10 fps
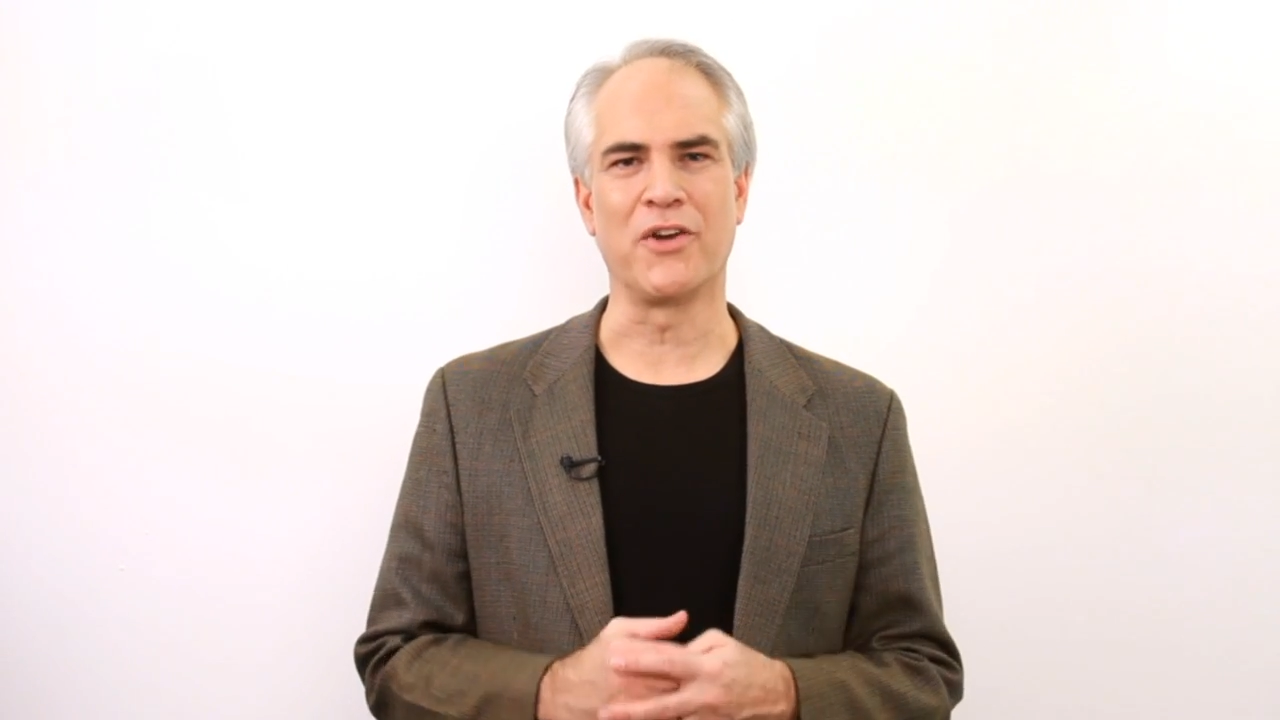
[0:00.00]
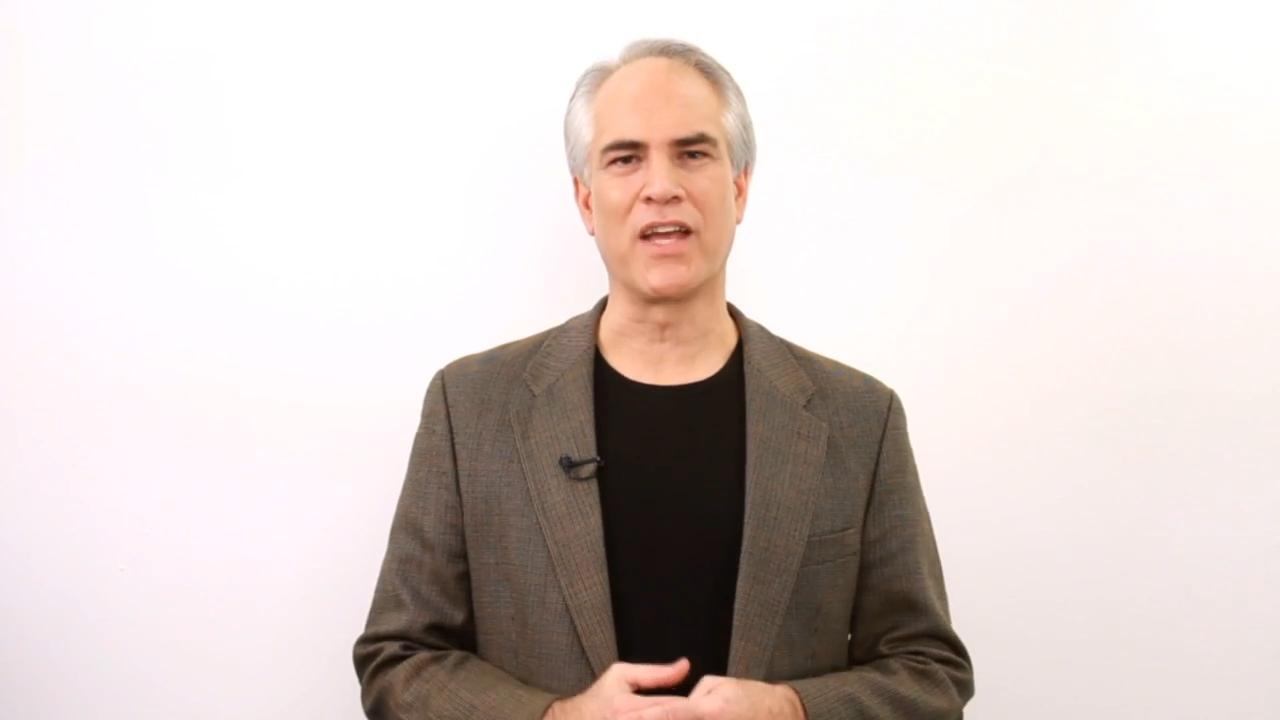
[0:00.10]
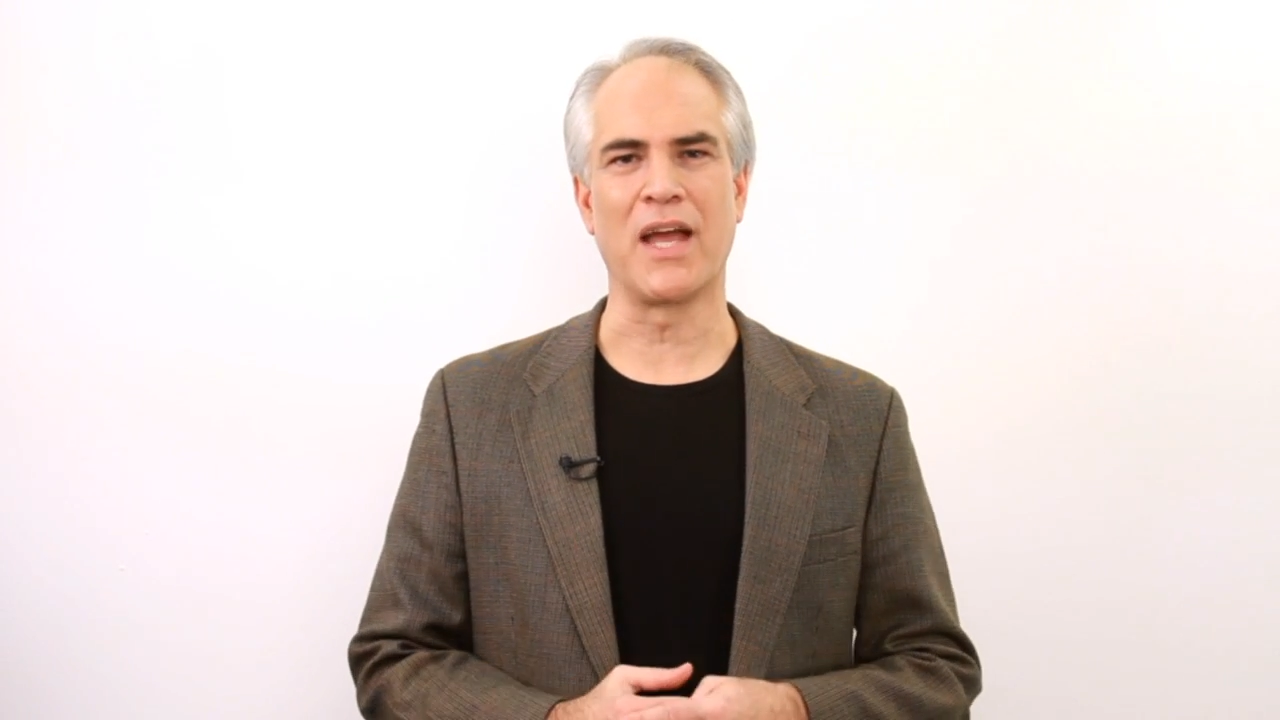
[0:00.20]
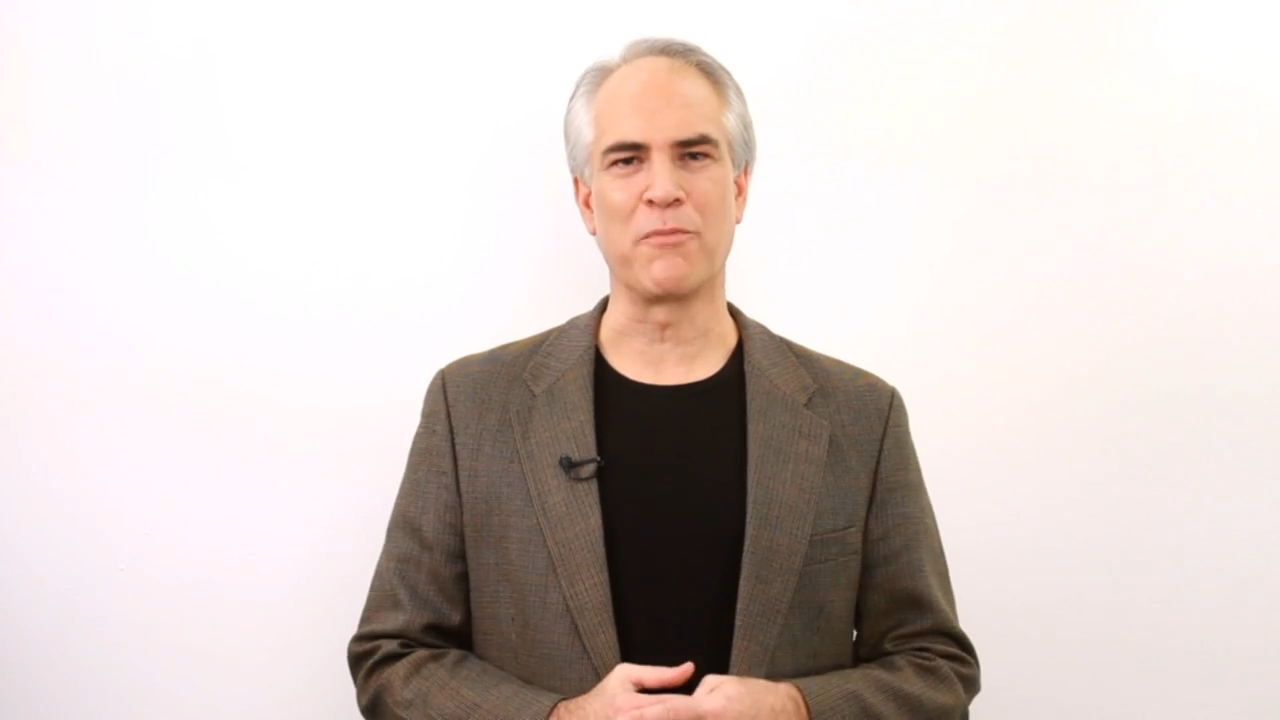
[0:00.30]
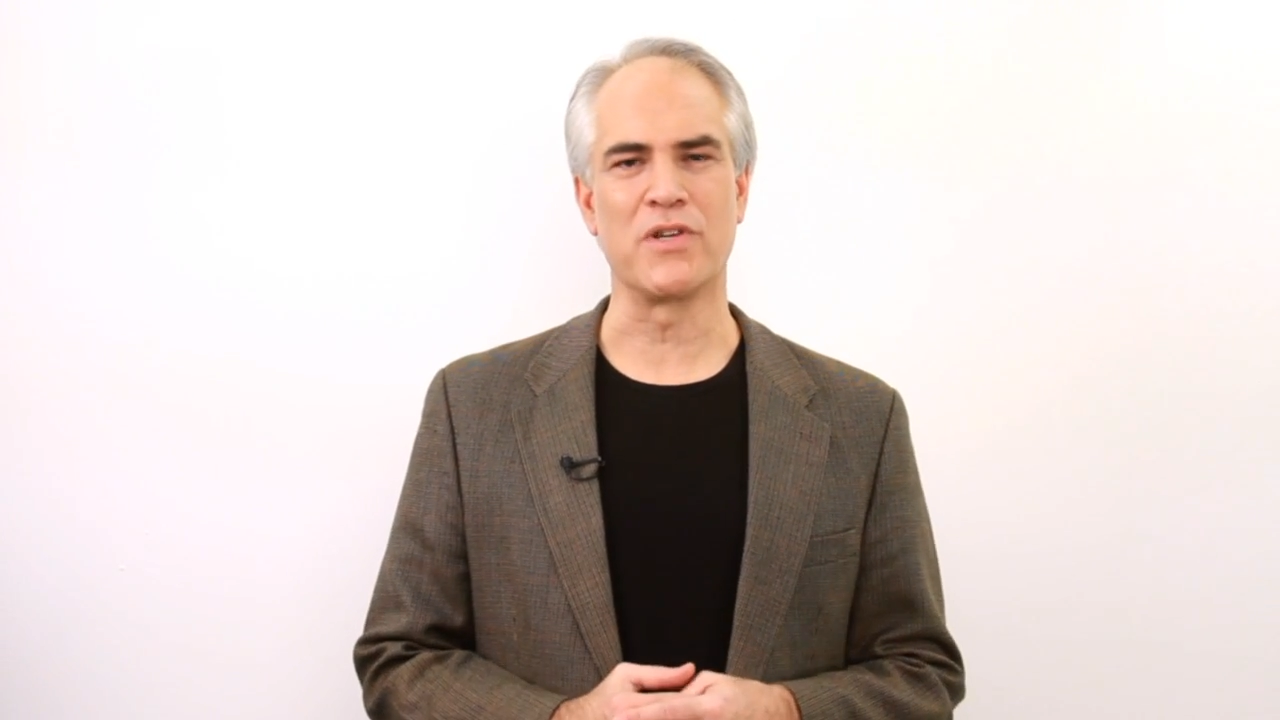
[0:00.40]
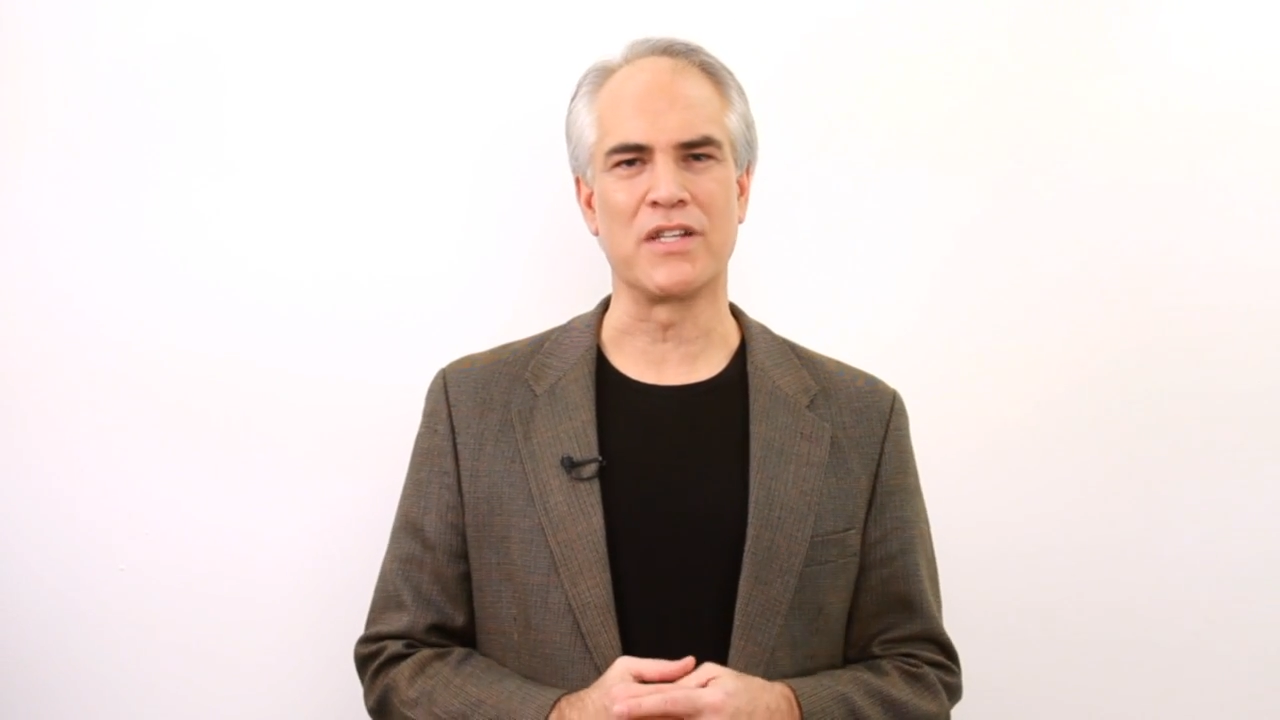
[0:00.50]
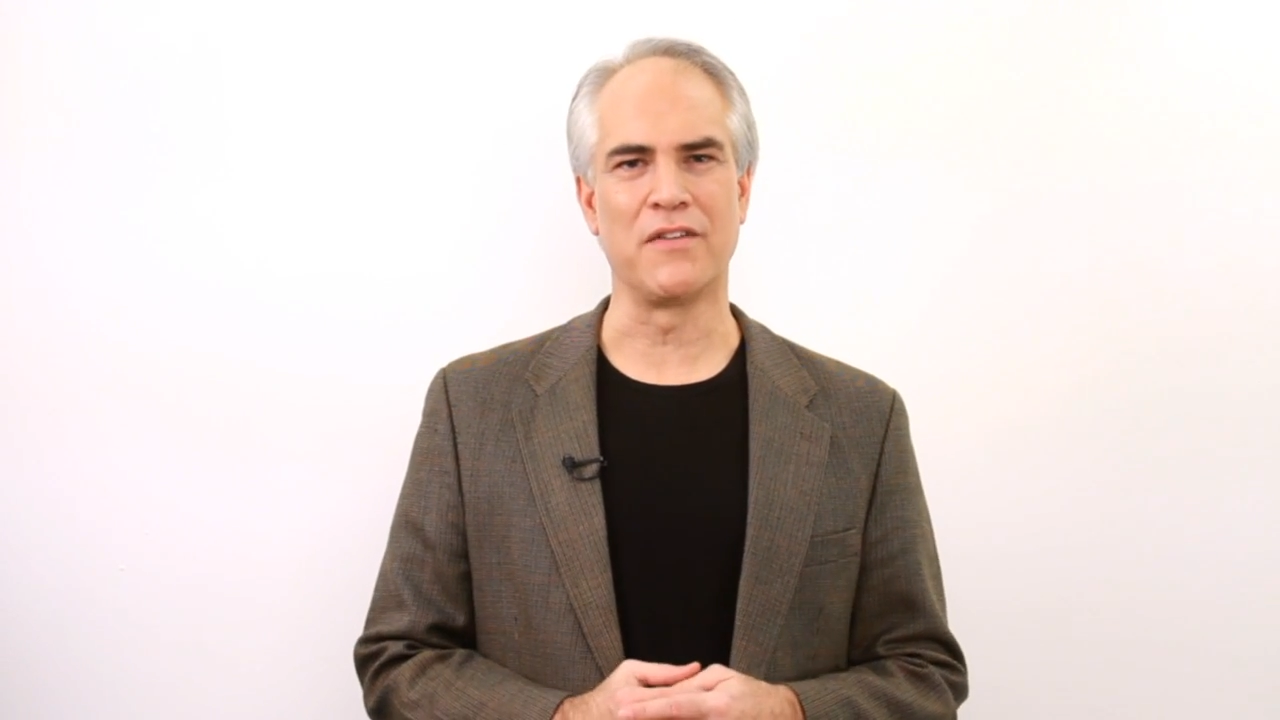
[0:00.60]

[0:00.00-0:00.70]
your camera is